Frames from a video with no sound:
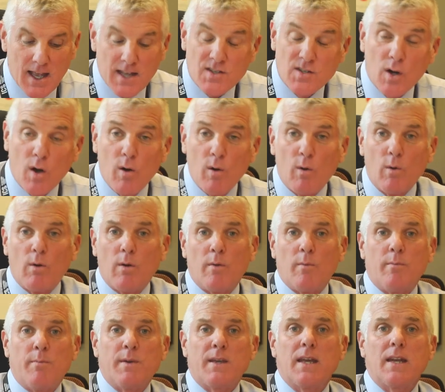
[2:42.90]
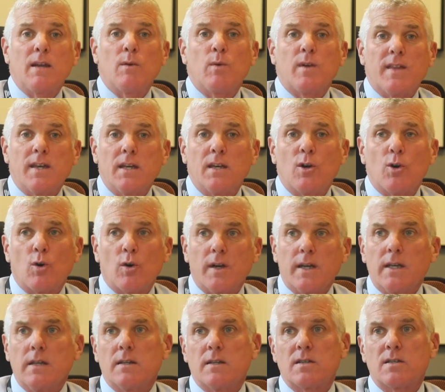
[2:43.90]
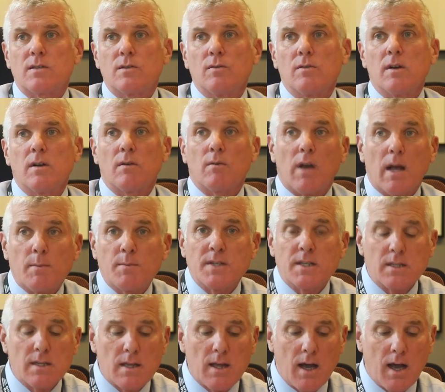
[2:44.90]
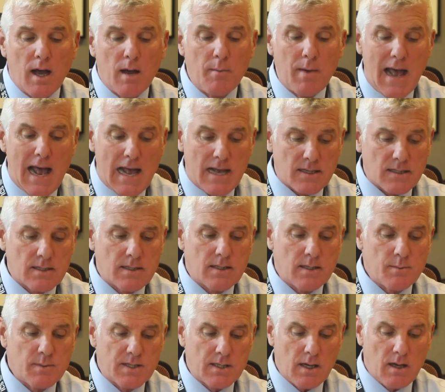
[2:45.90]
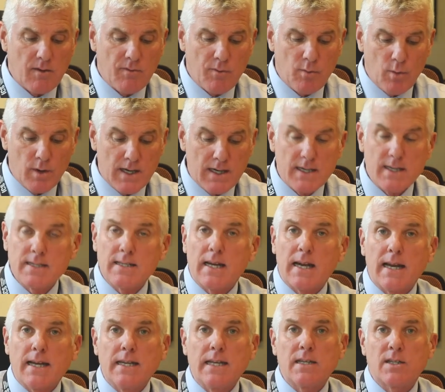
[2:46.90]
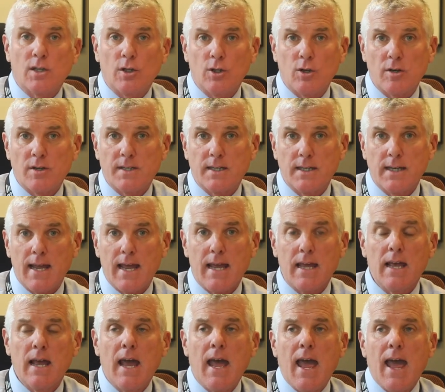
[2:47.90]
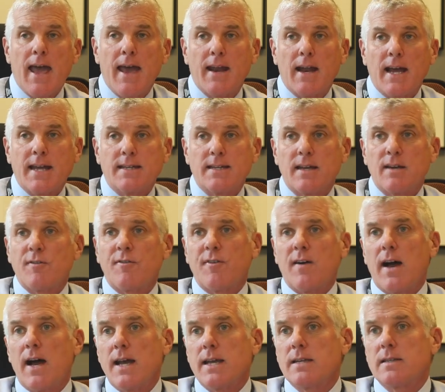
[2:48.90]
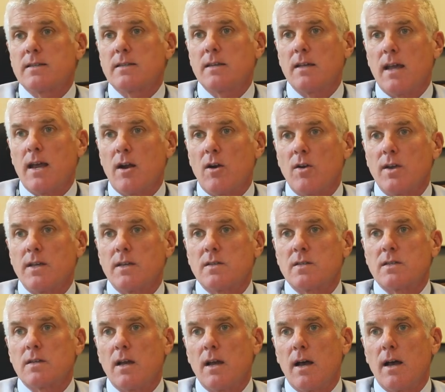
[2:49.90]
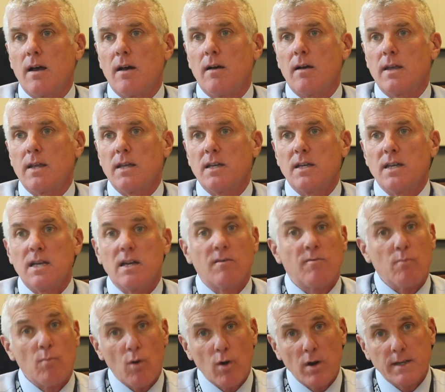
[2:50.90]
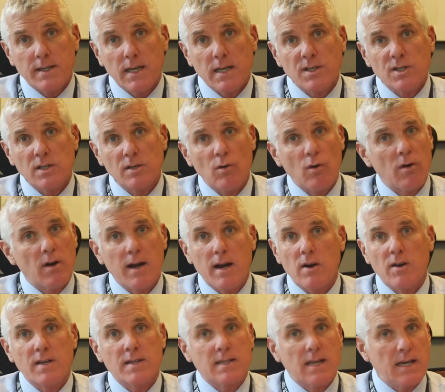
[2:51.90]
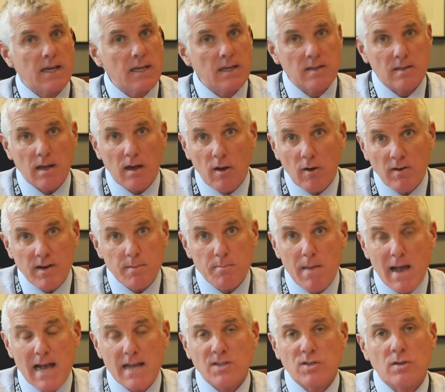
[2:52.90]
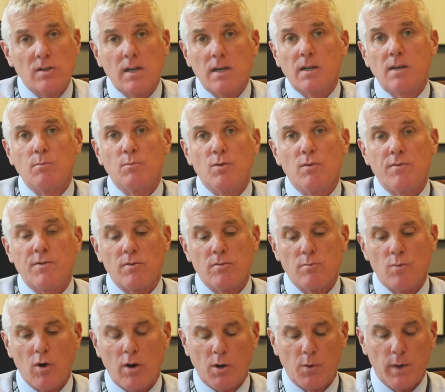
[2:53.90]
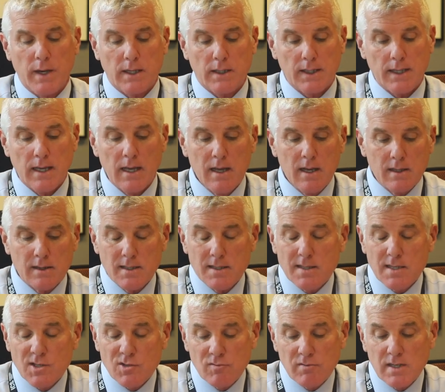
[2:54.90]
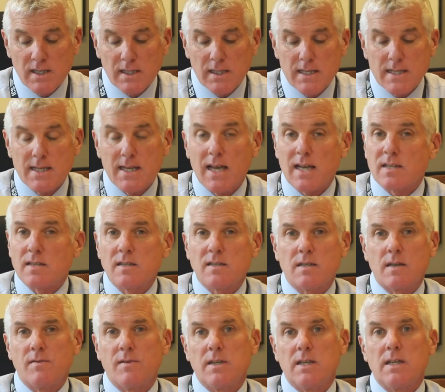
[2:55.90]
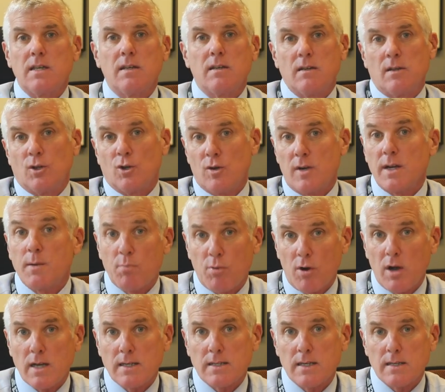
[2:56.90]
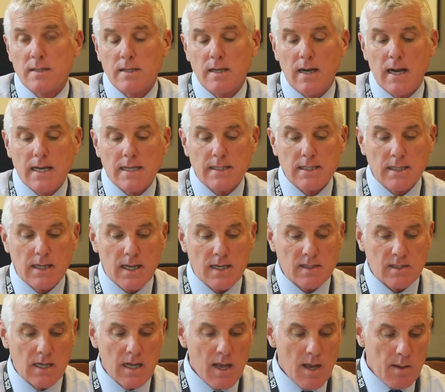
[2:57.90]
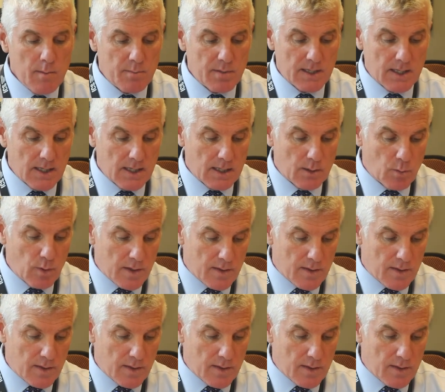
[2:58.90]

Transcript: And so, beginning with inquiry, the student comes into the Hub, asks himself what it is that I need to learn today, and identifies areas in need of more attention or areas that he's already mastered and can move through more quickly. This is really the essence of the learning process at ICS, beginning